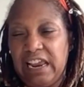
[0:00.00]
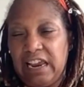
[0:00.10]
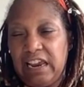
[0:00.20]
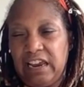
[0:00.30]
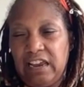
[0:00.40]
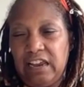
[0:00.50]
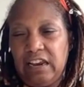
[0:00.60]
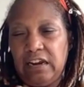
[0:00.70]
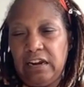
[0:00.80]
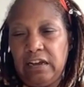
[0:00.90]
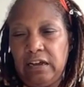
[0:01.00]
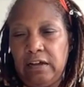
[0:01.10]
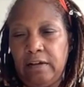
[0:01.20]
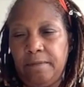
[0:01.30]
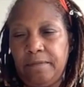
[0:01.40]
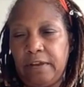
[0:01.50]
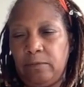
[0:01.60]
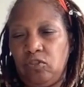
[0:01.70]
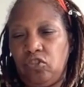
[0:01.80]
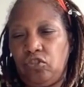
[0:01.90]
And I'm
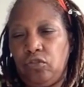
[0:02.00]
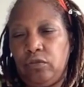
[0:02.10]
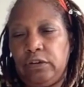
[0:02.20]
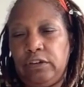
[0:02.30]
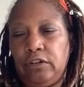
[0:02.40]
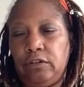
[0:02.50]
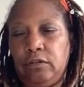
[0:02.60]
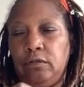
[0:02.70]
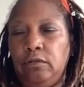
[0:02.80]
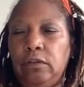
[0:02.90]
just showing you,